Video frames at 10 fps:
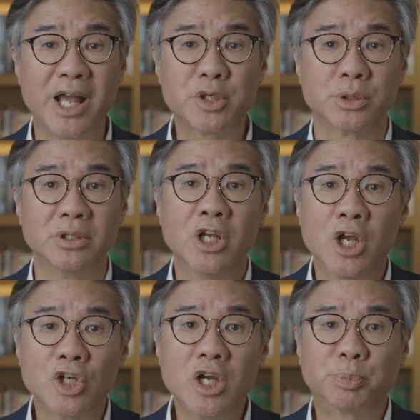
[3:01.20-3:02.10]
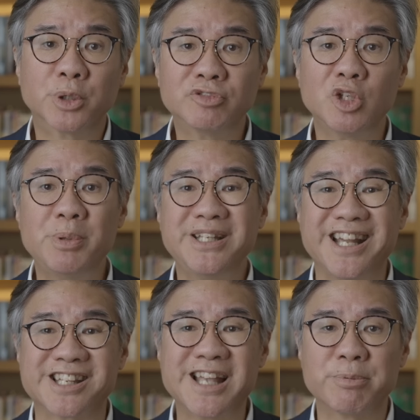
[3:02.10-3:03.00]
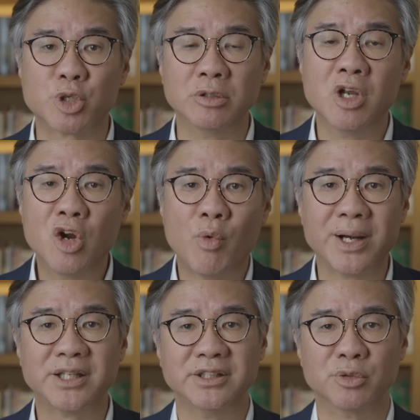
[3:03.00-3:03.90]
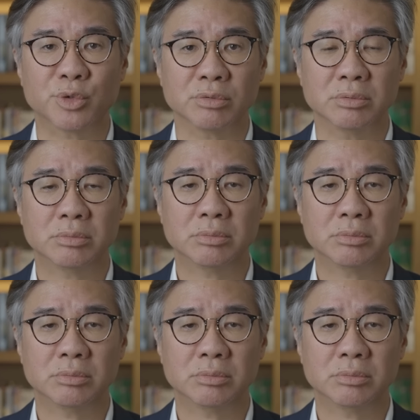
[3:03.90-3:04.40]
election could prove to be the exception rather than the rule.